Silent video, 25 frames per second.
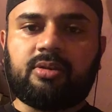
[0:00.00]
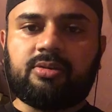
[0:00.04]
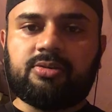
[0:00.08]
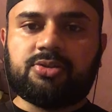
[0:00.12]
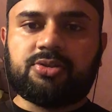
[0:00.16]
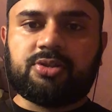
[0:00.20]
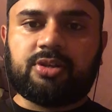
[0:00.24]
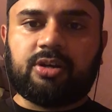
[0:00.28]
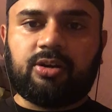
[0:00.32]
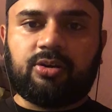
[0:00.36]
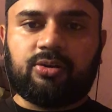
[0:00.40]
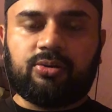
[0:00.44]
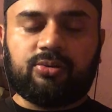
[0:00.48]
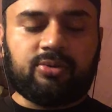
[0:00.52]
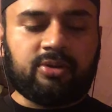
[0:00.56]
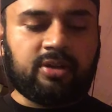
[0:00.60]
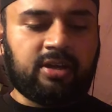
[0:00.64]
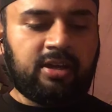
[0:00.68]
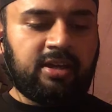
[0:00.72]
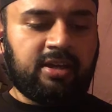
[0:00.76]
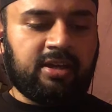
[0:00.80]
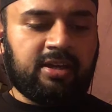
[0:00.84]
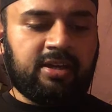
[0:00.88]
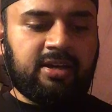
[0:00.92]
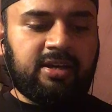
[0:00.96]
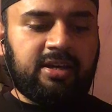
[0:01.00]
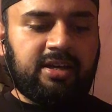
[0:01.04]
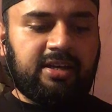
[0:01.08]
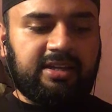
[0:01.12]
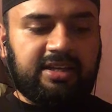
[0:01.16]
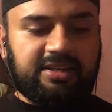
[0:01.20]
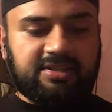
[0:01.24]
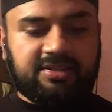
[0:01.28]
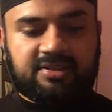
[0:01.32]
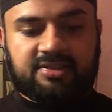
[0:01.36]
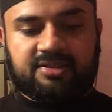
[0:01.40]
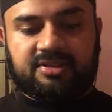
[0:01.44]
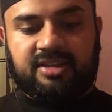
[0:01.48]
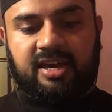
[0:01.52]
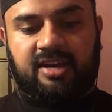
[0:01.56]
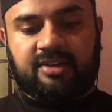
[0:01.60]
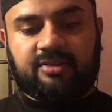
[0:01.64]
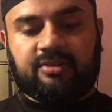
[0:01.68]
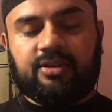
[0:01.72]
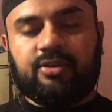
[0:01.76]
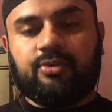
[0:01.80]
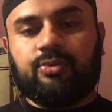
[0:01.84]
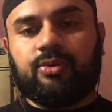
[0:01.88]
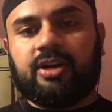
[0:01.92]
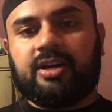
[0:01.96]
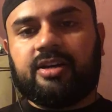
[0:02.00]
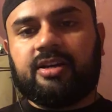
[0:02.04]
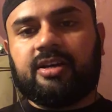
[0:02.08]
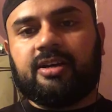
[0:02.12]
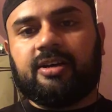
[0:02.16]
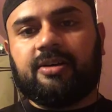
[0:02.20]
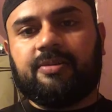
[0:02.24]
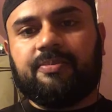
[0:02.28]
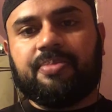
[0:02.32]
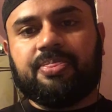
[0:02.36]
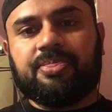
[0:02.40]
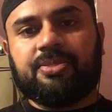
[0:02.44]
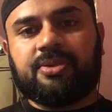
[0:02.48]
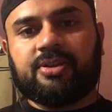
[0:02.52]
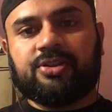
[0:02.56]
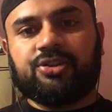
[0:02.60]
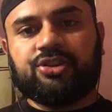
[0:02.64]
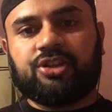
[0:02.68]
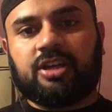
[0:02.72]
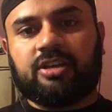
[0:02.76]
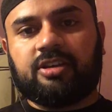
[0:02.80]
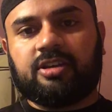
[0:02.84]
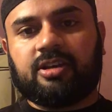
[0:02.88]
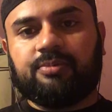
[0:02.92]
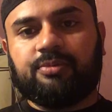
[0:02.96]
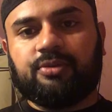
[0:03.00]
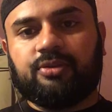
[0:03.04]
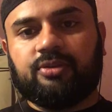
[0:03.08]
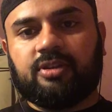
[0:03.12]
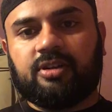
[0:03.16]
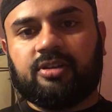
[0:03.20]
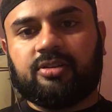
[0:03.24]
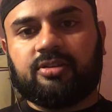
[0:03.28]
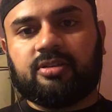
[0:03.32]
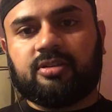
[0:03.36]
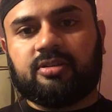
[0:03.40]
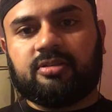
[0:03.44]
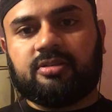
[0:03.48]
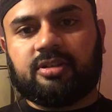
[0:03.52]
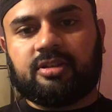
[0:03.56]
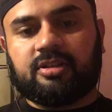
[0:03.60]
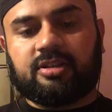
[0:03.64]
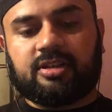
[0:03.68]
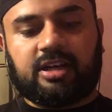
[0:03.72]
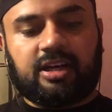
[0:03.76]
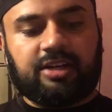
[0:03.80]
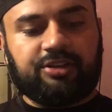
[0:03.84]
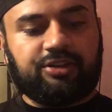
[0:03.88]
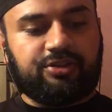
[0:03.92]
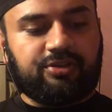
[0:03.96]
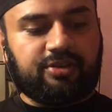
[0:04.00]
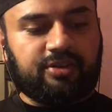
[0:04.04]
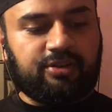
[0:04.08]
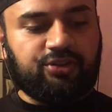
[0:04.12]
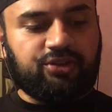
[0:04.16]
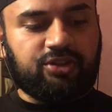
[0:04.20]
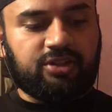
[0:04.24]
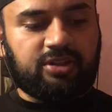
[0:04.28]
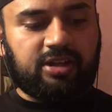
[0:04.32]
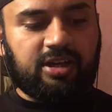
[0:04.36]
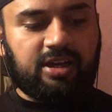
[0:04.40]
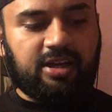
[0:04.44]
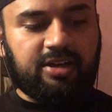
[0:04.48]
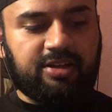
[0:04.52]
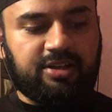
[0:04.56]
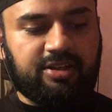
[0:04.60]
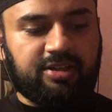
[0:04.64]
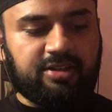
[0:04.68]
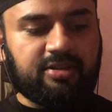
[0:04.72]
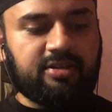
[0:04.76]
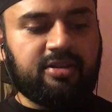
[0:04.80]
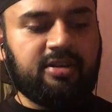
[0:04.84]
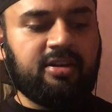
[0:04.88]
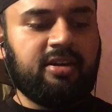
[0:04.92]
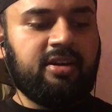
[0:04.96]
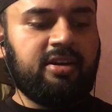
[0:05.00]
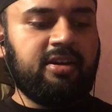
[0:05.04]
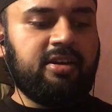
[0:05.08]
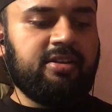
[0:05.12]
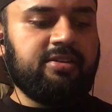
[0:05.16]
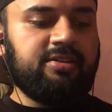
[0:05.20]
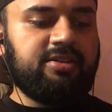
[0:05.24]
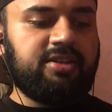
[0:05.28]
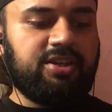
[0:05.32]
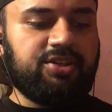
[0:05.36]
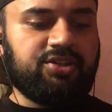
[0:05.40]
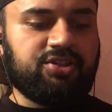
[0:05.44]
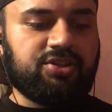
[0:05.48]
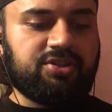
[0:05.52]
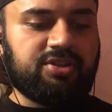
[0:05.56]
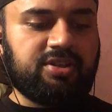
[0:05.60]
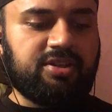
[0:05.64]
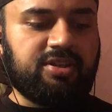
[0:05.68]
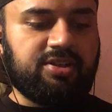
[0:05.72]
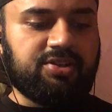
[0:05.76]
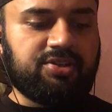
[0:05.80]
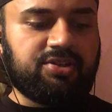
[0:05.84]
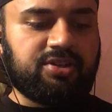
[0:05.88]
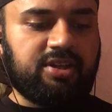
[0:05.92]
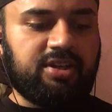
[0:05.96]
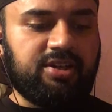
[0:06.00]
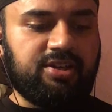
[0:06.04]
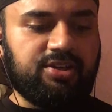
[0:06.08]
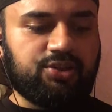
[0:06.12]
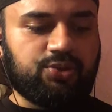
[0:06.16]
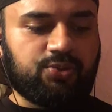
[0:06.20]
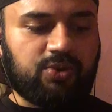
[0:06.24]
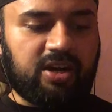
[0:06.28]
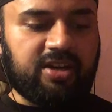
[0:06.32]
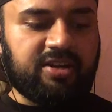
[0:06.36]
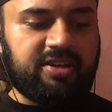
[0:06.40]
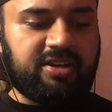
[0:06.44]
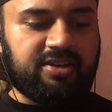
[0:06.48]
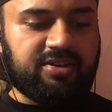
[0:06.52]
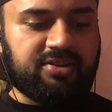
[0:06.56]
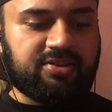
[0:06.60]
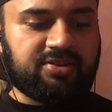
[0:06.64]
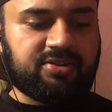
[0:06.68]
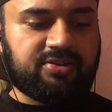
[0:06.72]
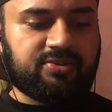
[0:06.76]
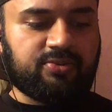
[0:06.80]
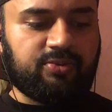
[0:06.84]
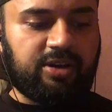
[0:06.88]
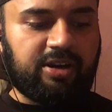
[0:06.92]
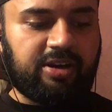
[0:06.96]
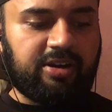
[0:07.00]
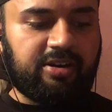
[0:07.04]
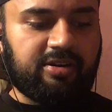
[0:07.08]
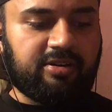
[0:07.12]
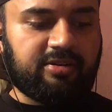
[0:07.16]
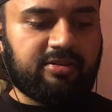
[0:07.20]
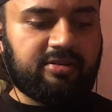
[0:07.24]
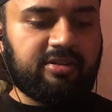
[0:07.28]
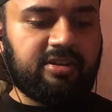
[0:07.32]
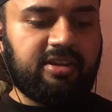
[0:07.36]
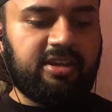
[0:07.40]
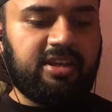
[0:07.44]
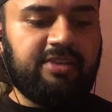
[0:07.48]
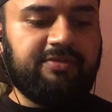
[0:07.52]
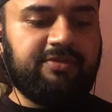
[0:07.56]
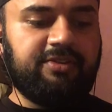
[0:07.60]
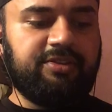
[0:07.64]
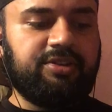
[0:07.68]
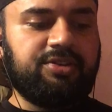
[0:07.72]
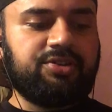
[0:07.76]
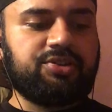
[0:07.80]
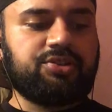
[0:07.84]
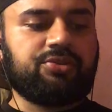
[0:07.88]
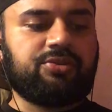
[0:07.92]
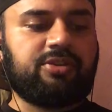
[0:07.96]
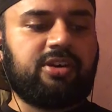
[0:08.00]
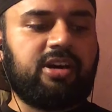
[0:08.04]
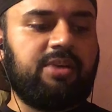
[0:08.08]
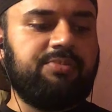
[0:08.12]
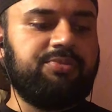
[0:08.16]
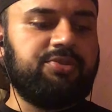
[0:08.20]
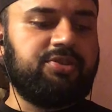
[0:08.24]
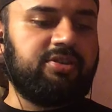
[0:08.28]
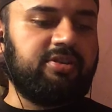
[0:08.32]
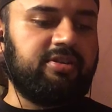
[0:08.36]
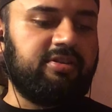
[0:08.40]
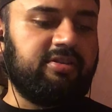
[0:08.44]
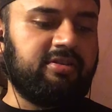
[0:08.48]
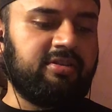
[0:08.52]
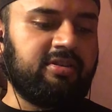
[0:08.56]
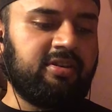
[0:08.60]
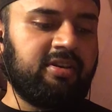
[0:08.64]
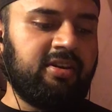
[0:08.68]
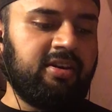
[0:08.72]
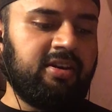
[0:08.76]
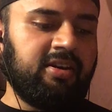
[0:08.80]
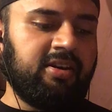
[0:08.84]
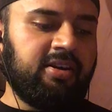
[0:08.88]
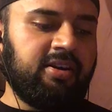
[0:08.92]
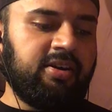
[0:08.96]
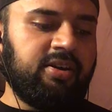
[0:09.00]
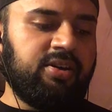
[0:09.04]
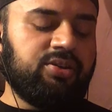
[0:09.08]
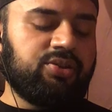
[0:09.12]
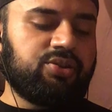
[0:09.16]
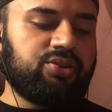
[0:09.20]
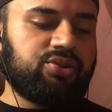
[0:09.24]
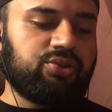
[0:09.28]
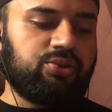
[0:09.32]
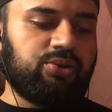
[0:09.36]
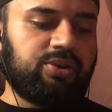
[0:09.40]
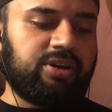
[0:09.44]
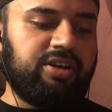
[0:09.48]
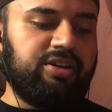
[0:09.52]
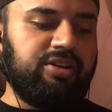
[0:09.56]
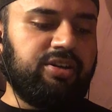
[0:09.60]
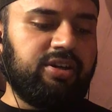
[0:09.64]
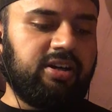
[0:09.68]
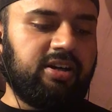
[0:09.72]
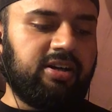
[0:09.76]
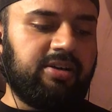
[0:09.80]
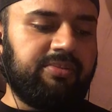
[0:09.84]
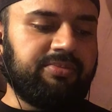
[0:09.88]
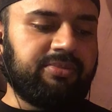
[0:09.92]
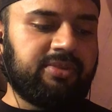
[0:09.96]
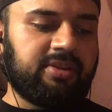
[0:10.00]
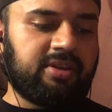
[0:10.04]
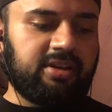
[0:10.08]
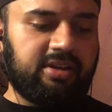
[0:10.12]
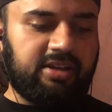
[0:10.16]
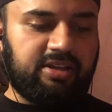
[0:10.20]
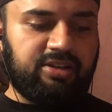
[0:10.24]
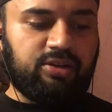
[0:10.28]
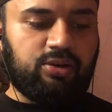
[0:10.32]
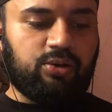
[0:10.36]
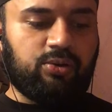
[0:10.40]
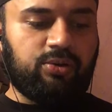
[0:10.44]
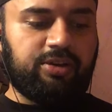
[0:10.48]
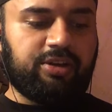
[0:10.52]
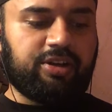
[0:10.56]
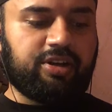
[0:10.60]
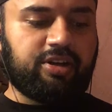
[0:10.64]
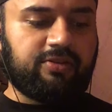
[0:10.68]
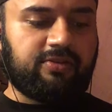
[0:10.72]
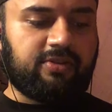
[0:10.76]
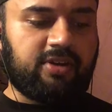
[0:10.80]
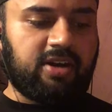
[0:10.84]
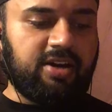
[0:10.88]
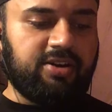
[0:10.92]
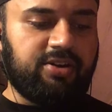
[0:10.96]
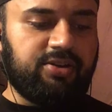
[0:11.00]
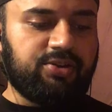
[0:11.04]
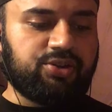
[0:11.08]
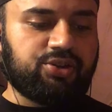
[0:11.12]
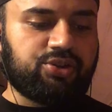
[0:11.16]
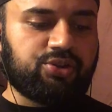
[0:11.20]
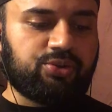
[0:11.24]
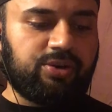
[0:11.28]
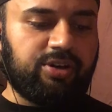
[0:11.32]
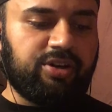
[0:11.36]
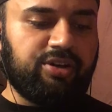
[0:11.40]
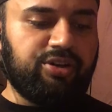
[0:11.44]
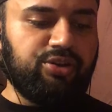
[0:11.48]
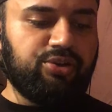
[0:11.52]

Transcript: So, and that's exactly what um, Sheikh Abdul Qadir Al-Jilani teaches in his, in his writings, where he even describes in, Surah, um, in the Holy Quran in Surah